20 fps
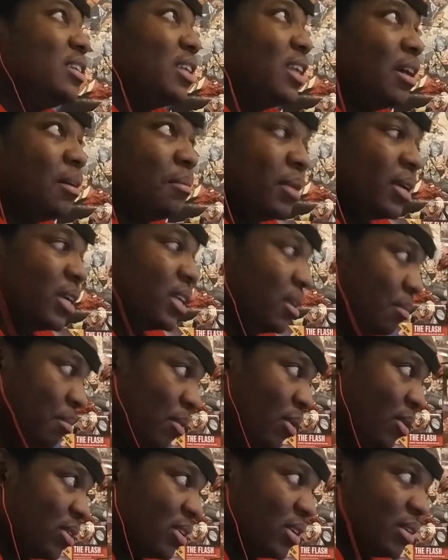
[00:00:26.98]
Now I'm making
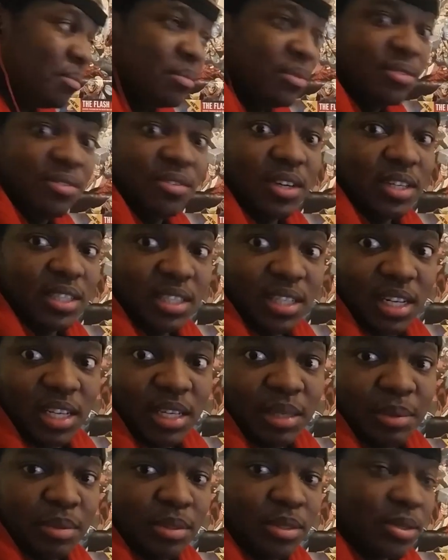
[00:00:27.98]
more before I
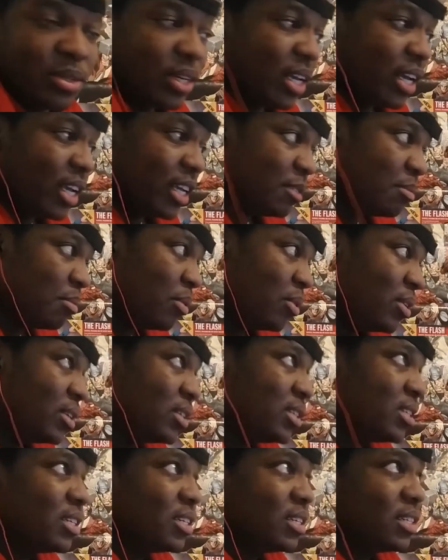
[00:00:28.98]
sleep, so they
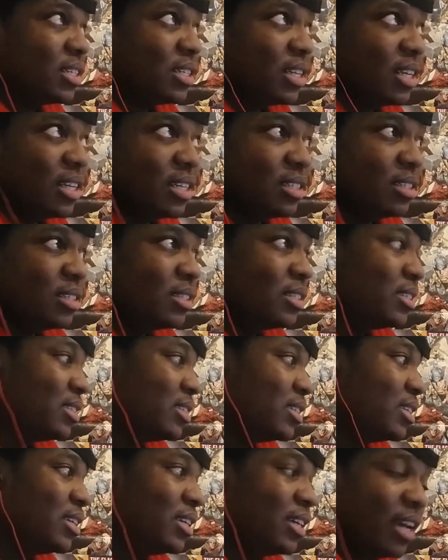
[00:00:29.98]
export then
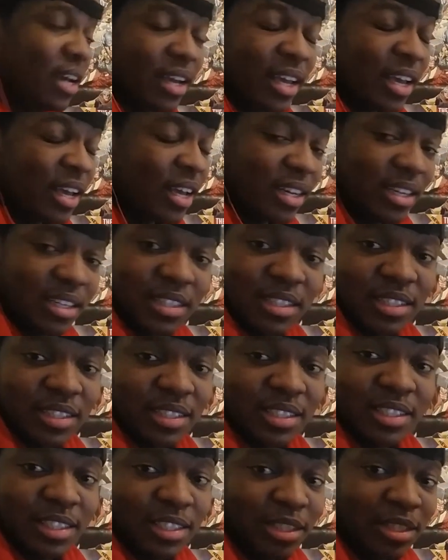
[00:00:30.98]
again,
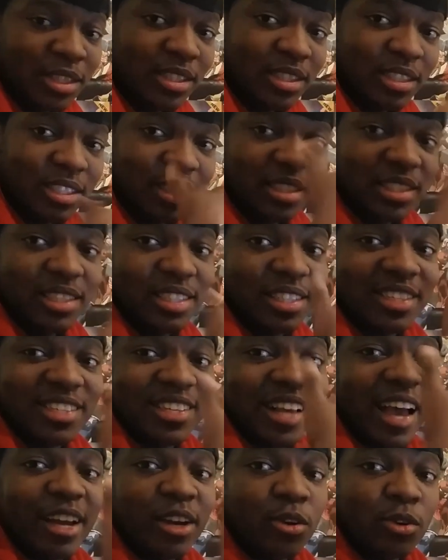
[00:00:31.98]
it's the
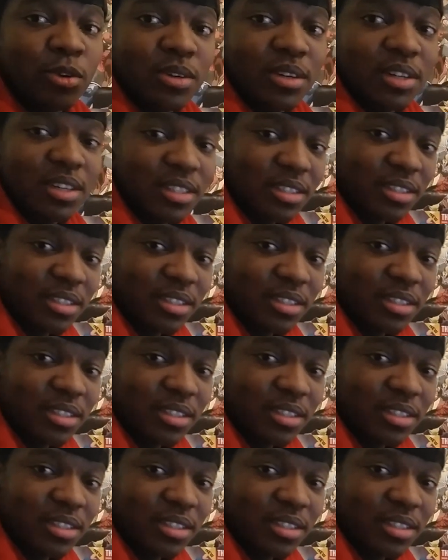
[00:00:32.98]
cycle.